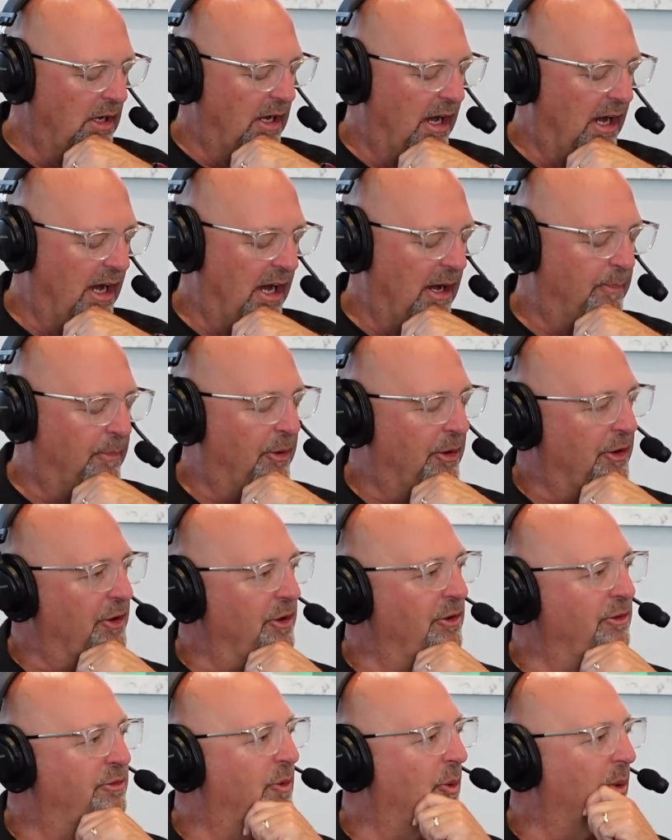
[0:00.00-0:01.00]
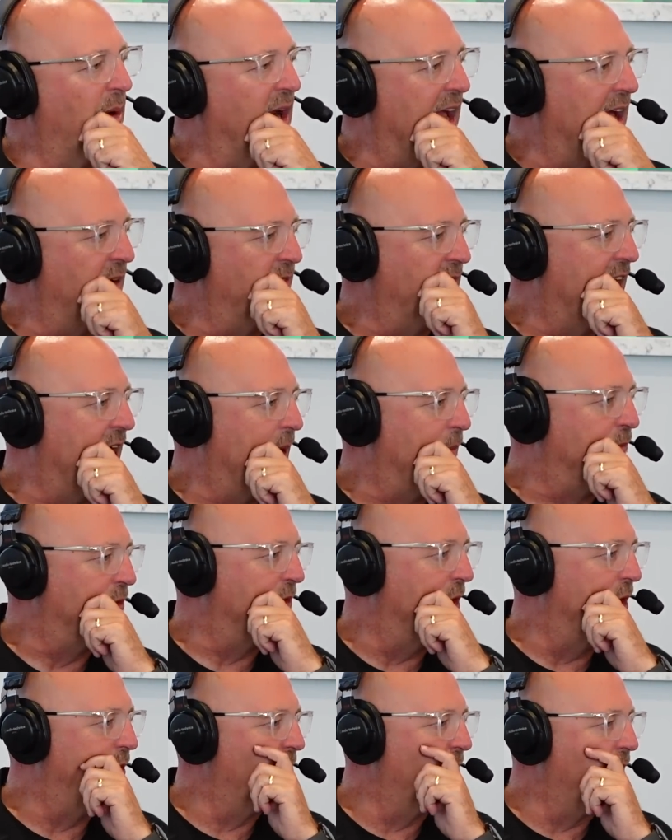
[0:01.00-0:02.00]
Purdue, 4.5 games.
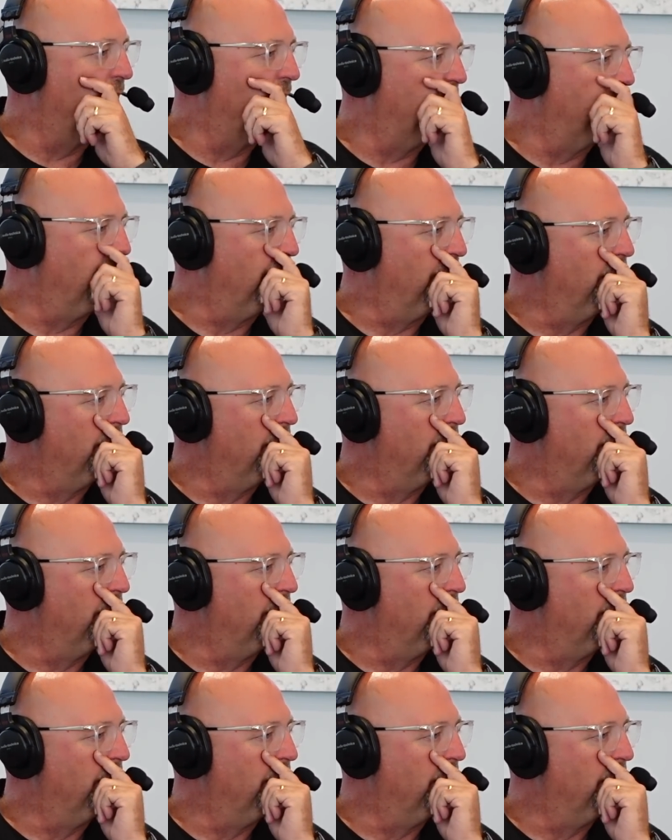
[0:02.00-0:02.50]
Over or under?